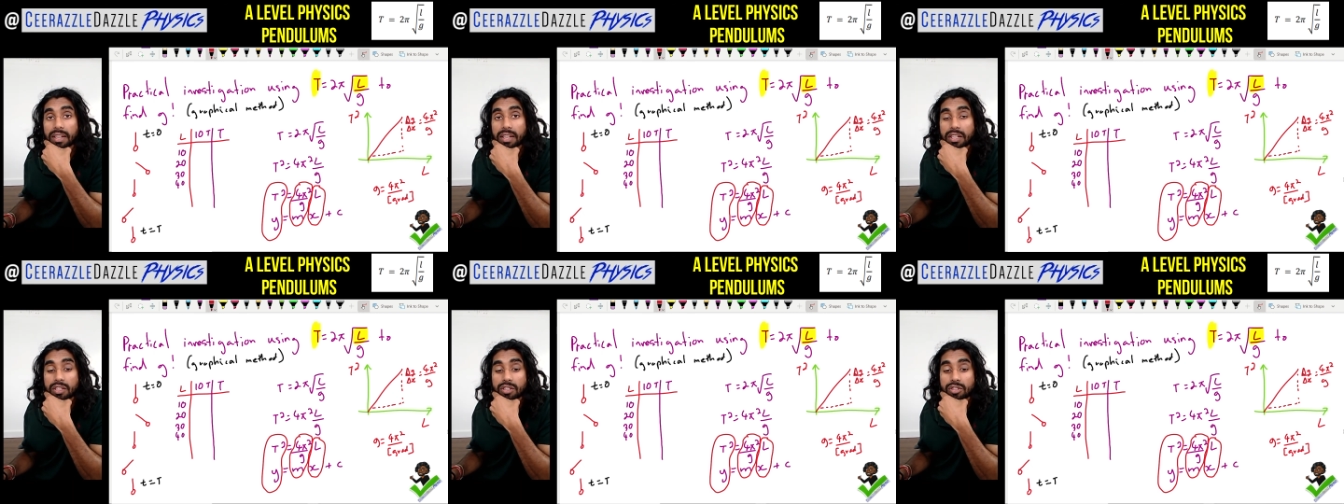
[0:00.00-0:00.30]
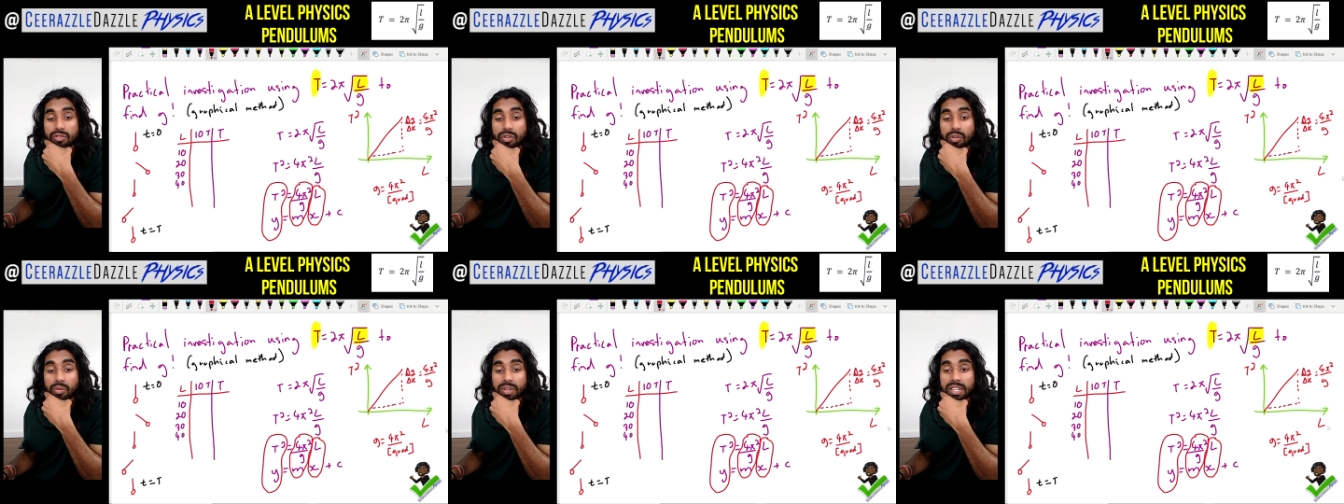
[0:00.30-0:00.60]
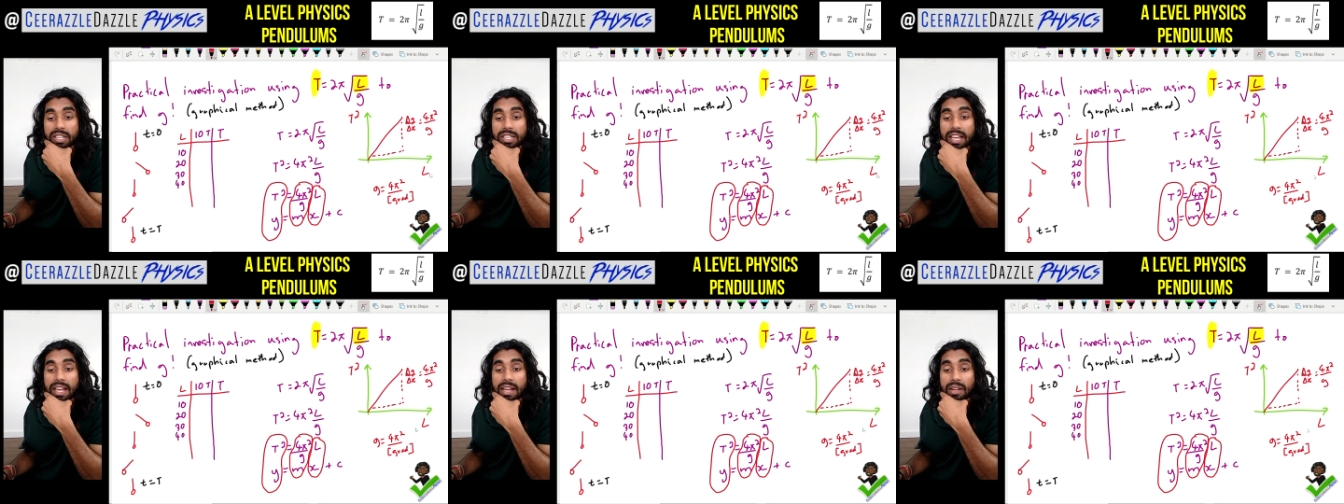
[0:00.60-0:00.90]

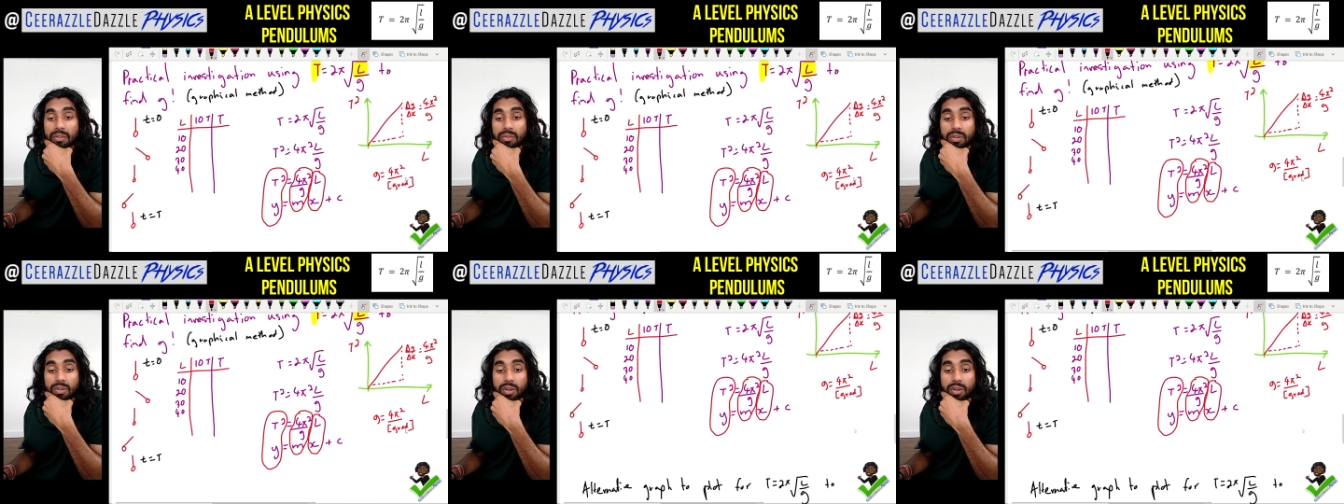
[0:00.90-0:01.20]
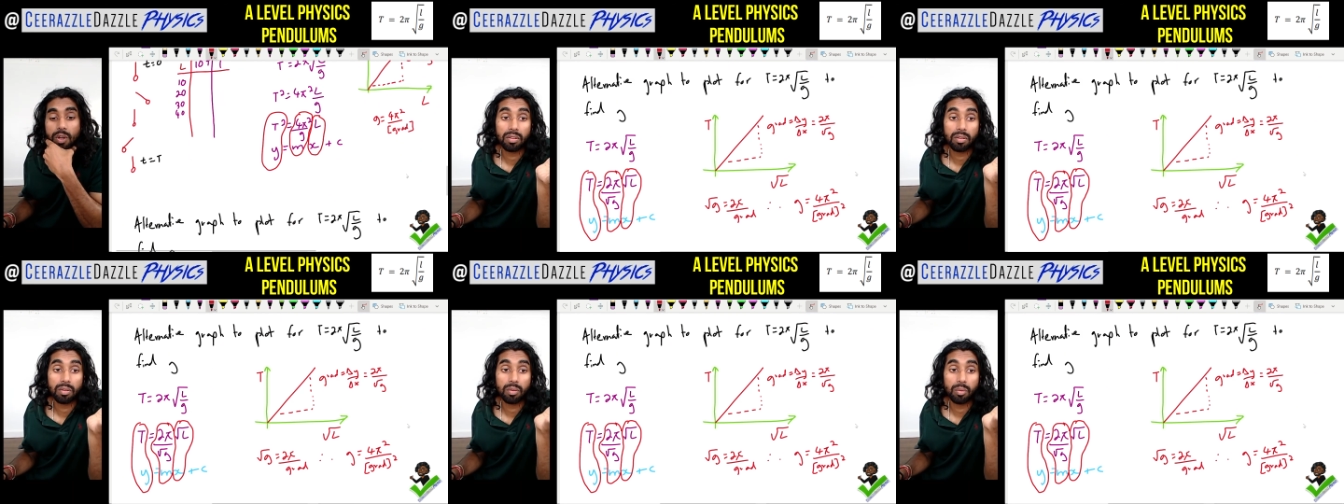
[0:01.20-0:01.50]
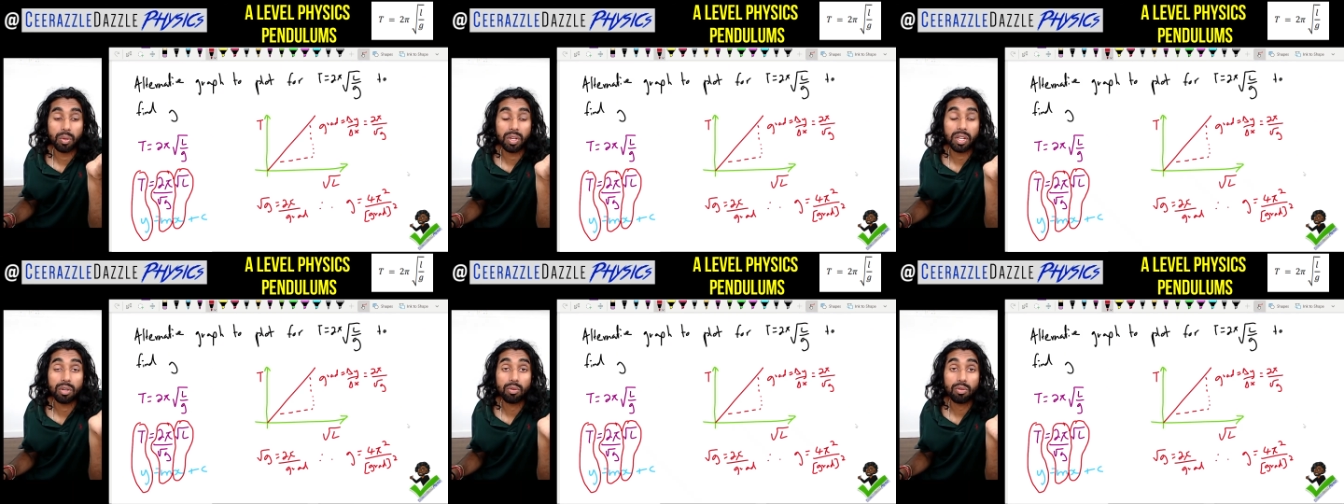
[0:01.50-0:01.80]
Scrolling down,
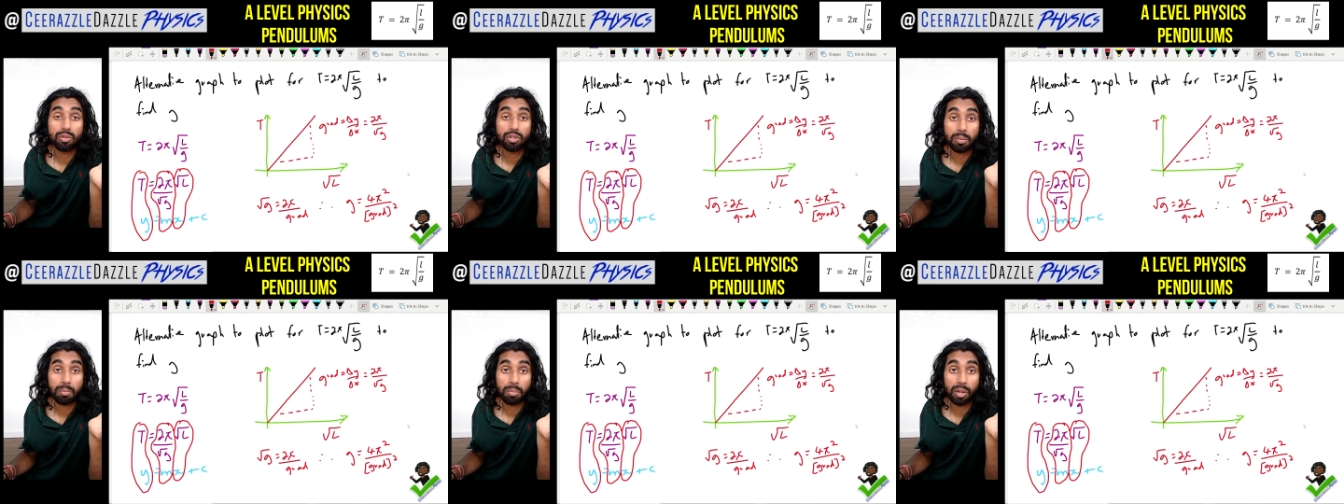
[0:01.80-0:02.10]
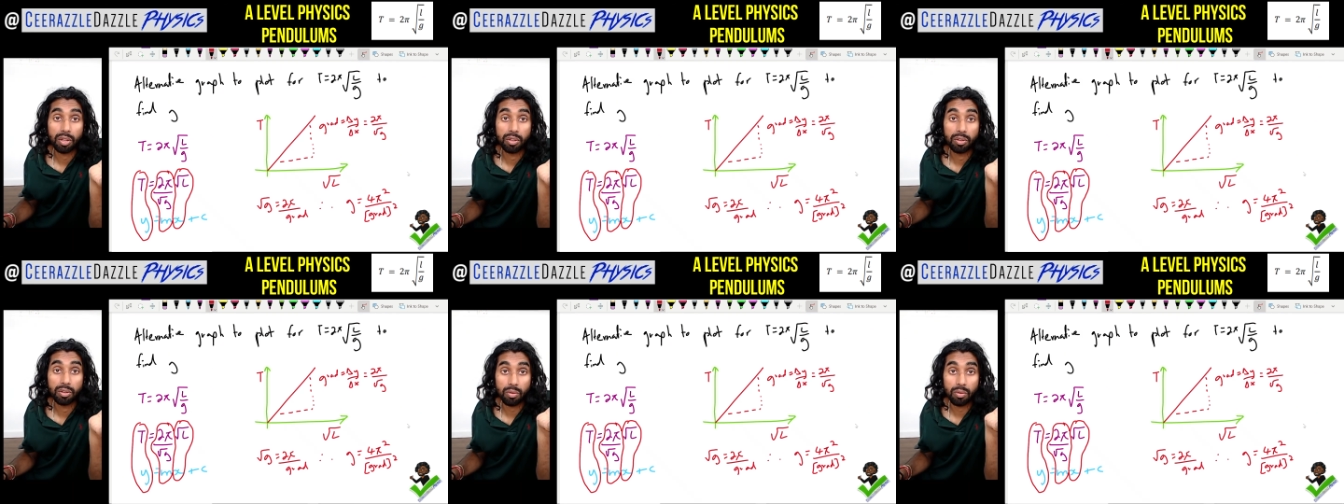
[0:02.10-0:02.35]
we can also plot an